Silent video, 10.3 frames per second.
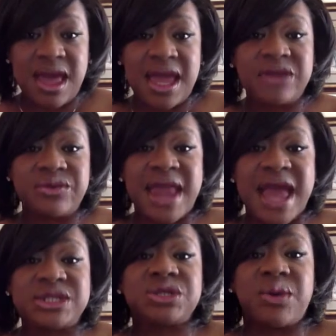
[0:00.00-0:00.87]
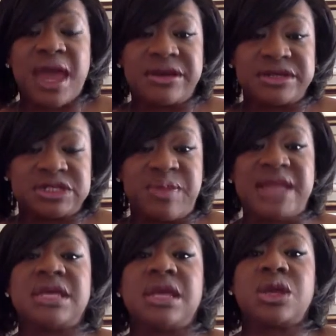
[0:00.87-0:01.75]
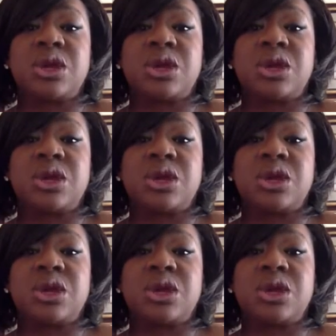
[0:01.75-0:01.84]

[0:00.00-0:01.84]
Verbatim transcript: international airspace and